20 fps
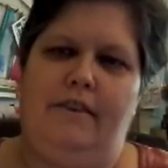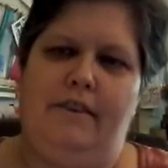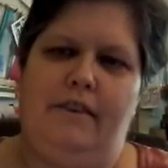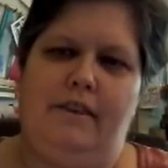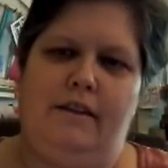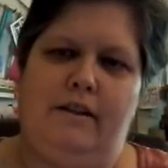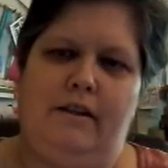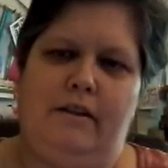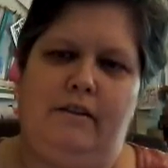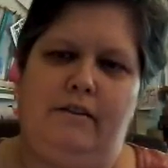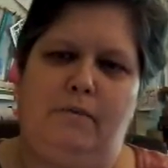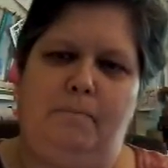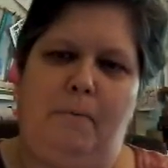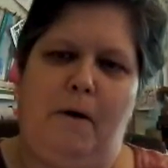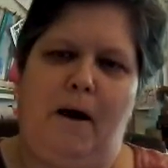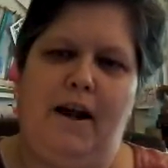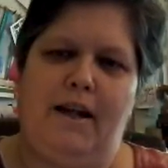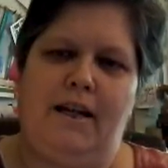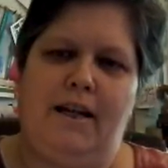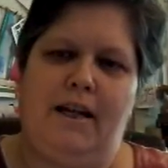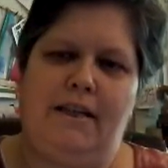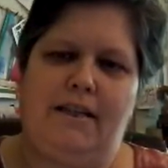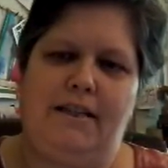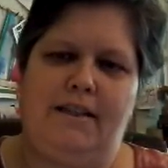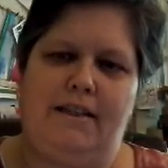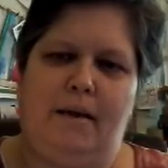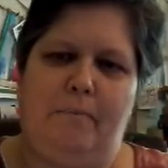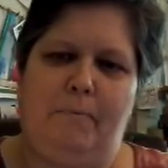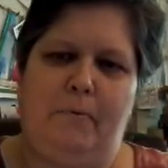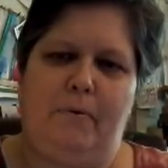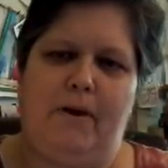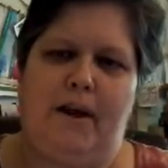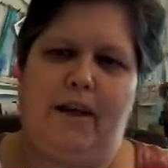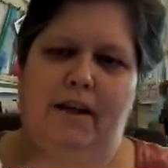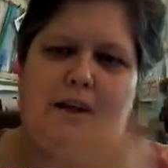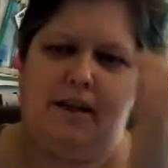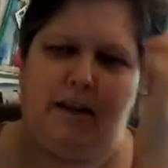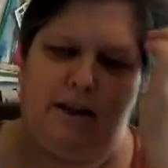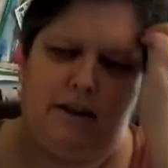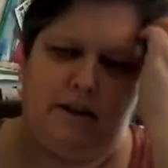the spine has
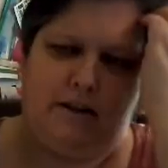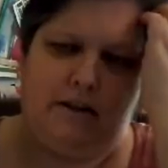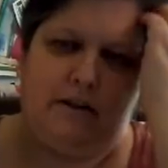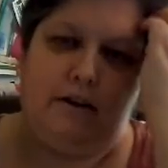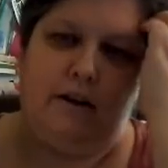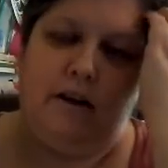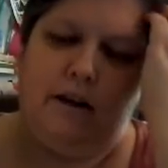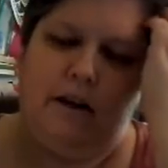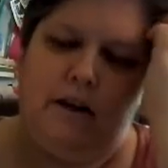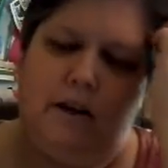separated here.